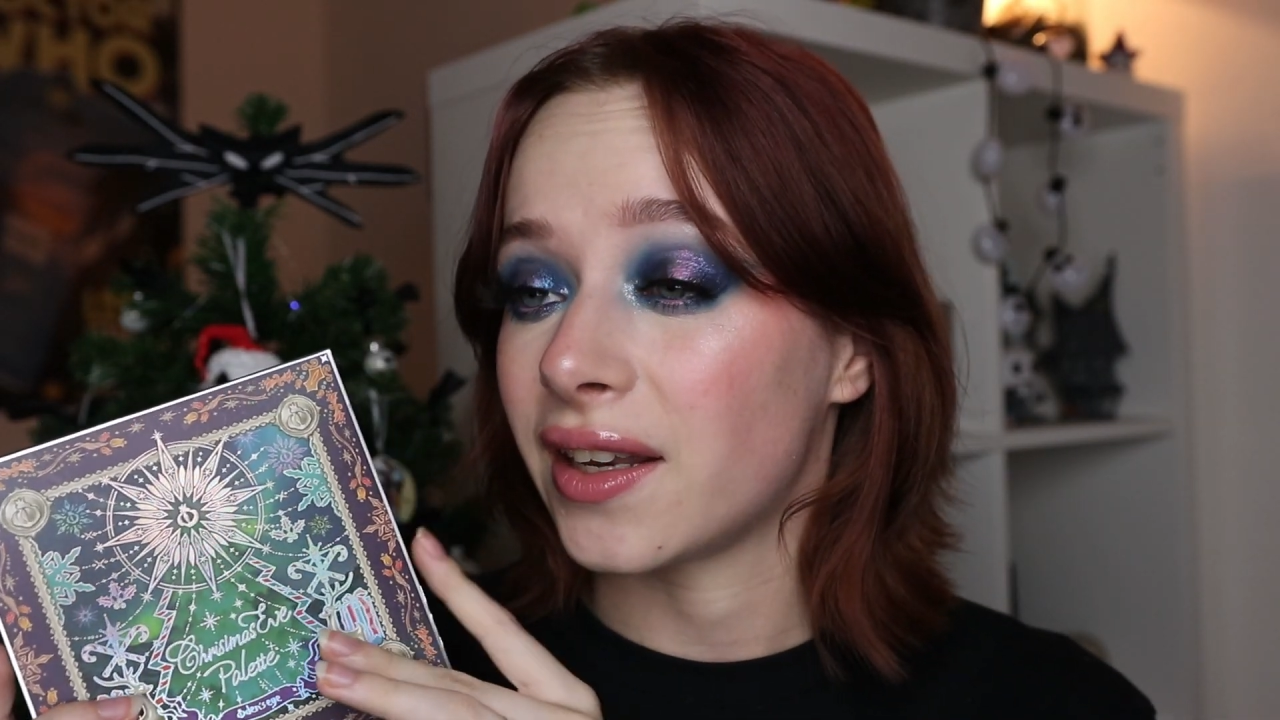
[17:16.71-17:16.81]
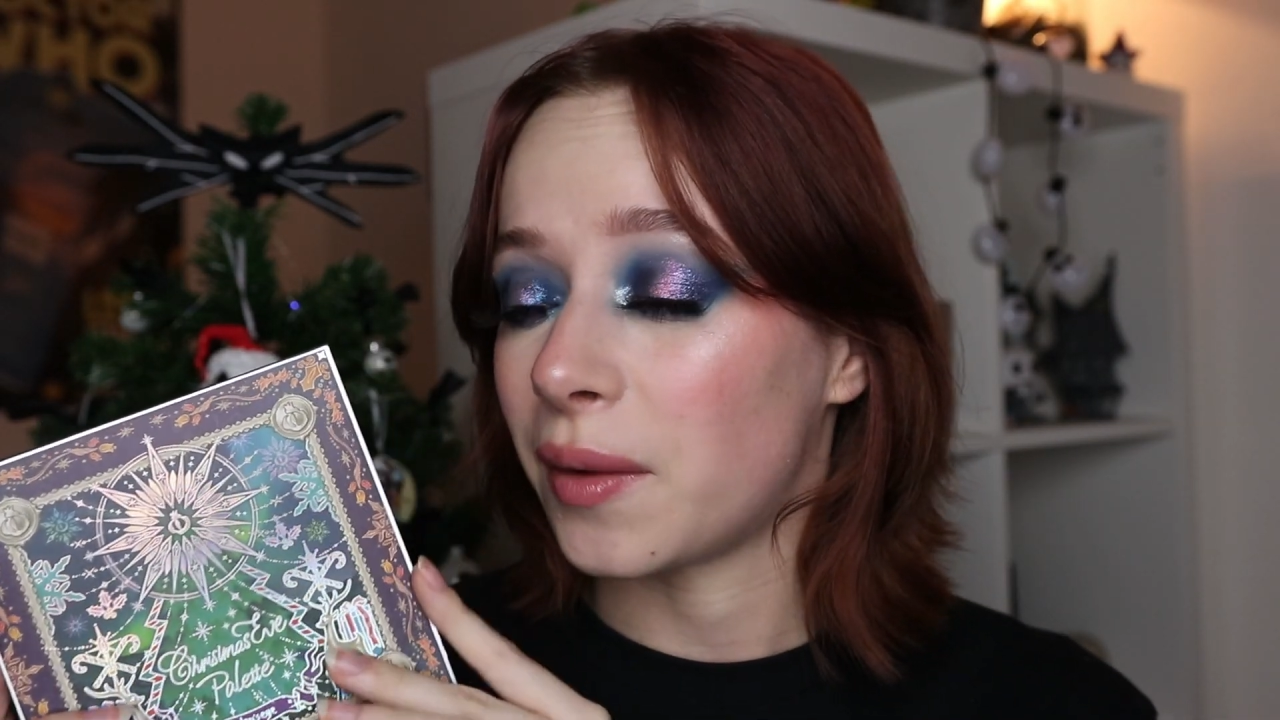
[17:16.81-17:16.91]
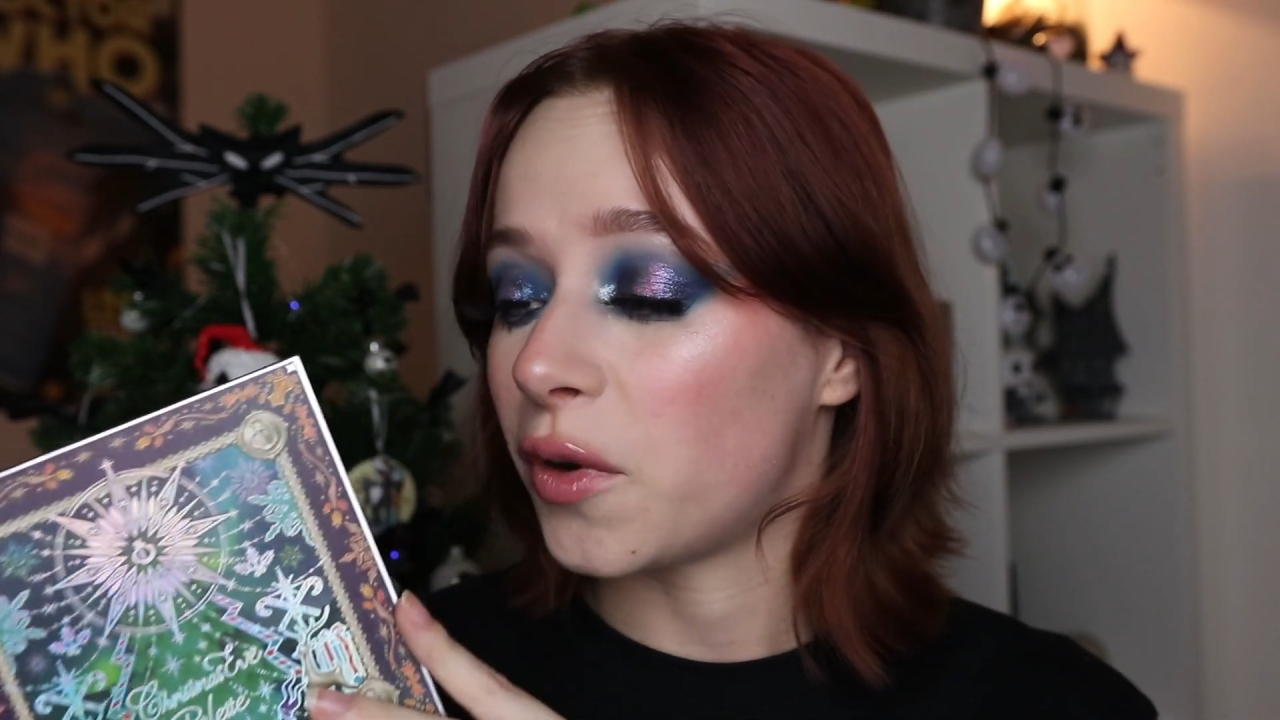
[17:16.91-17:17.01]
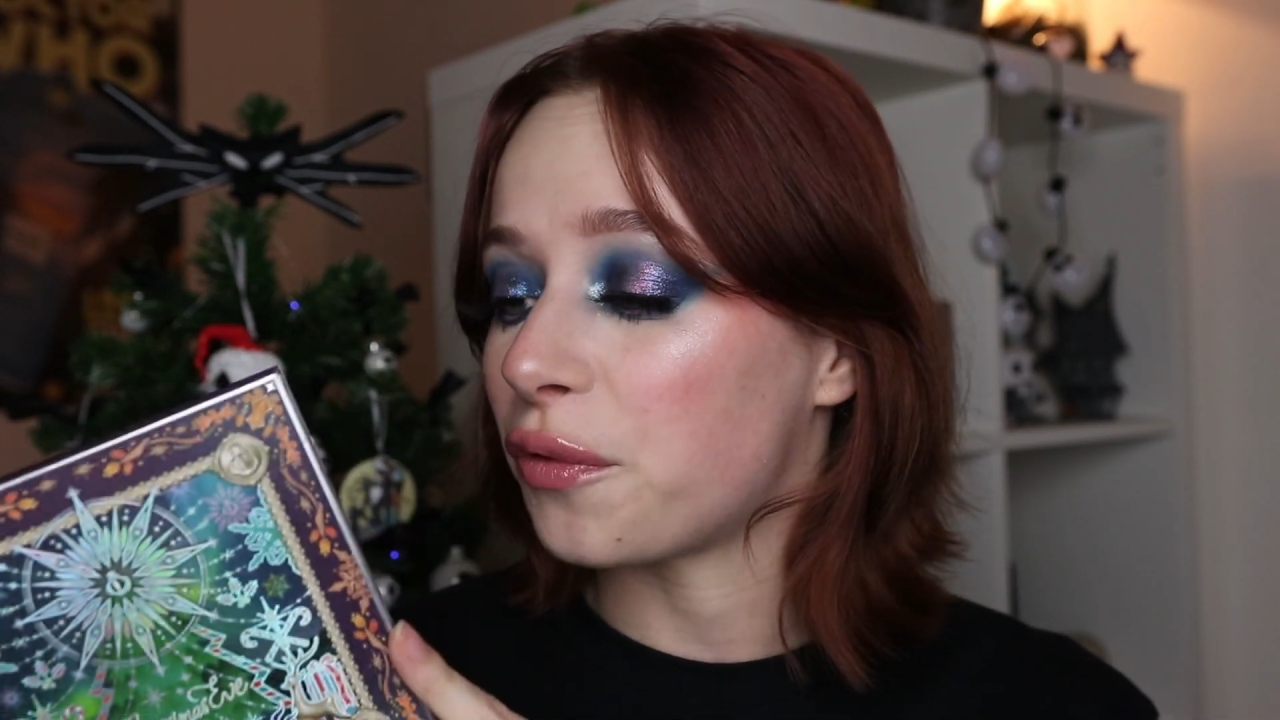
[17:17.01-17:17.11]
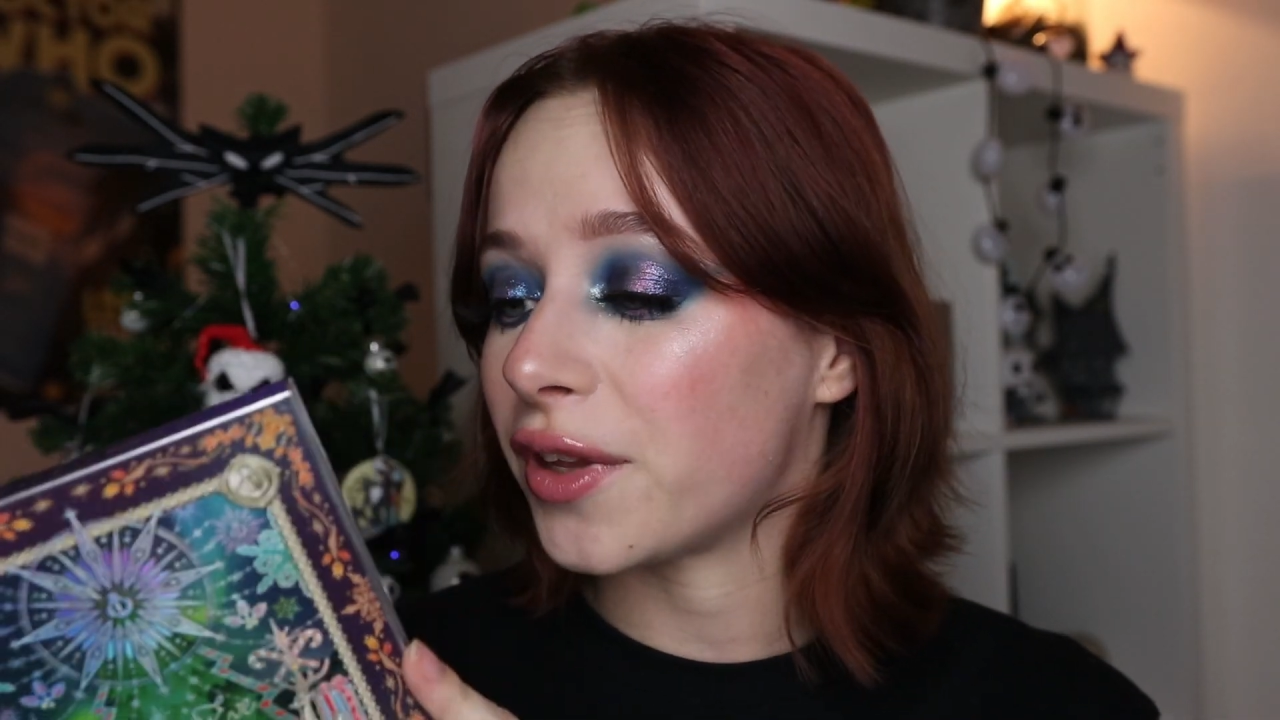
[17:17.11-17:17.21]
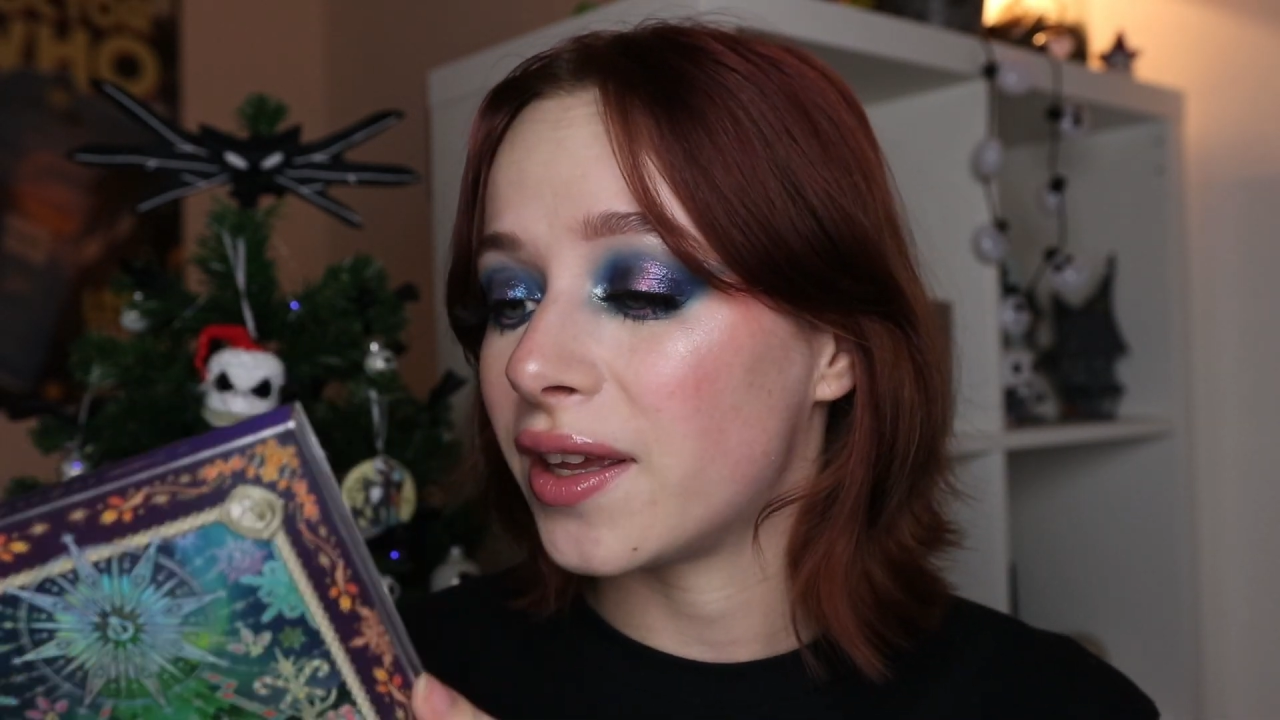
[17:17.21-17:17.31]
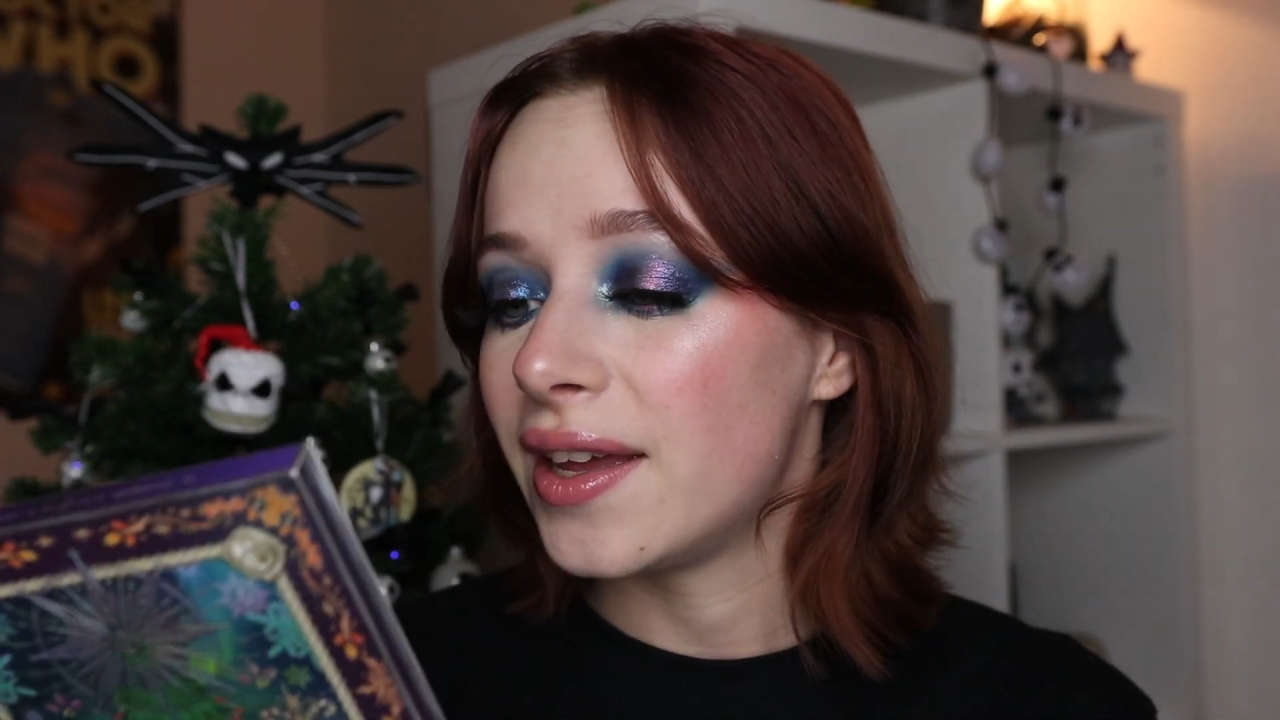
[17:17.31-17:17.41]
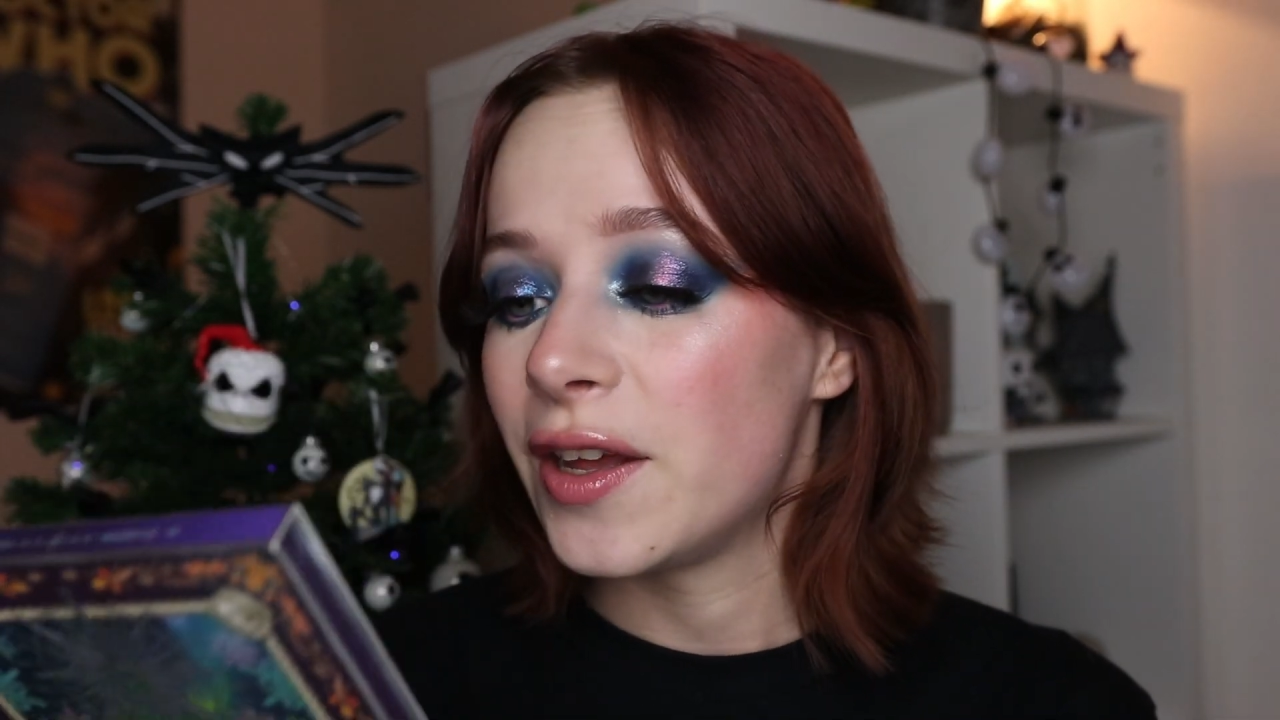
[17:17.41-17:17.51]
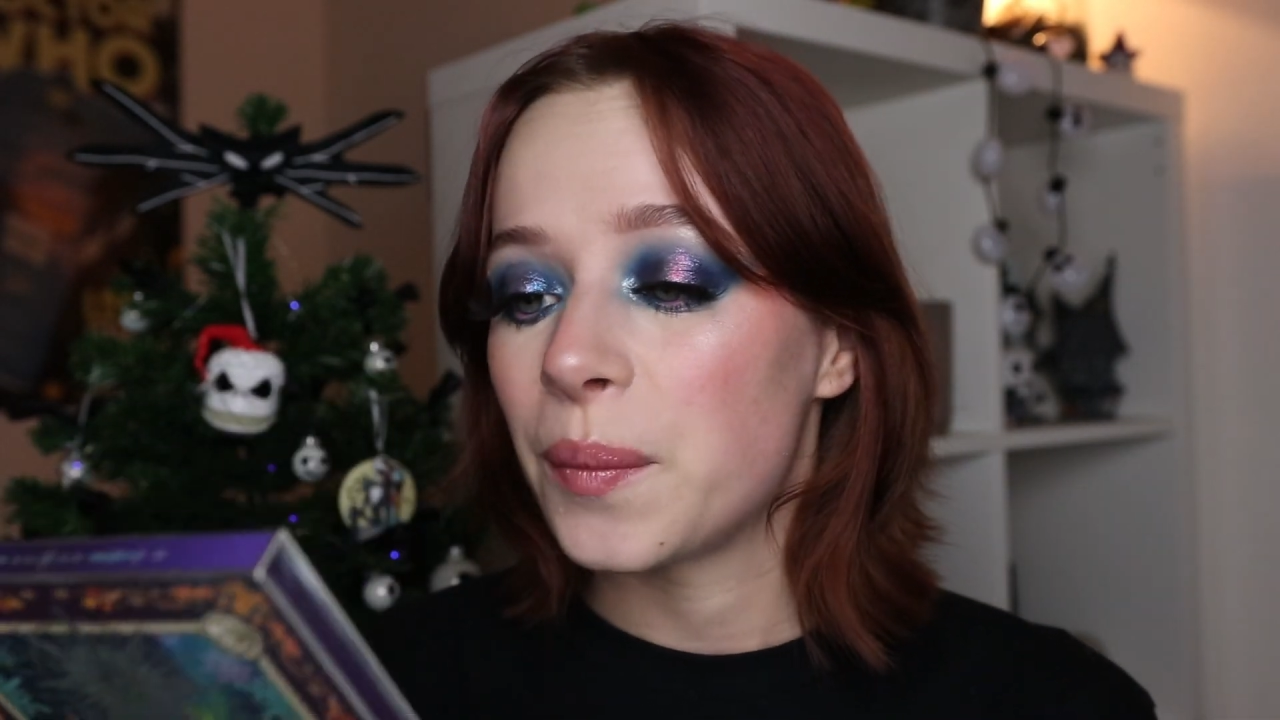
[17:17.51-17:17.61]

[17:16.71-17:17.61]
and I'm loving